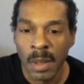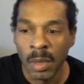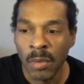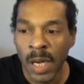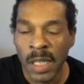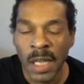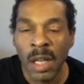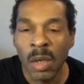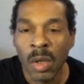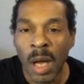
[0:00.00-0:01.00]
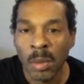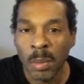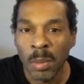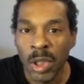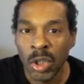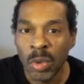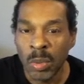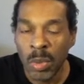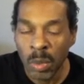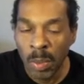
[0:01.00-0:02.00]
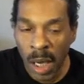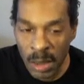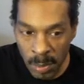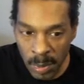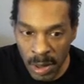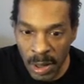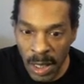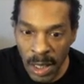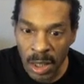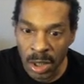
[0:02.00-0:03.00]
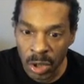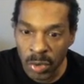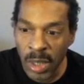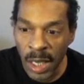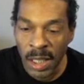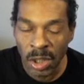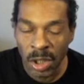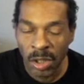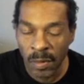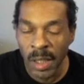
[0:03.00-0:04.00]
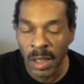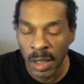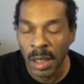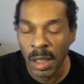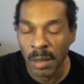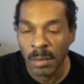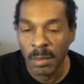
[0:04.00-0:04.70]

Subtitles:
Right now, you possibly can generate income,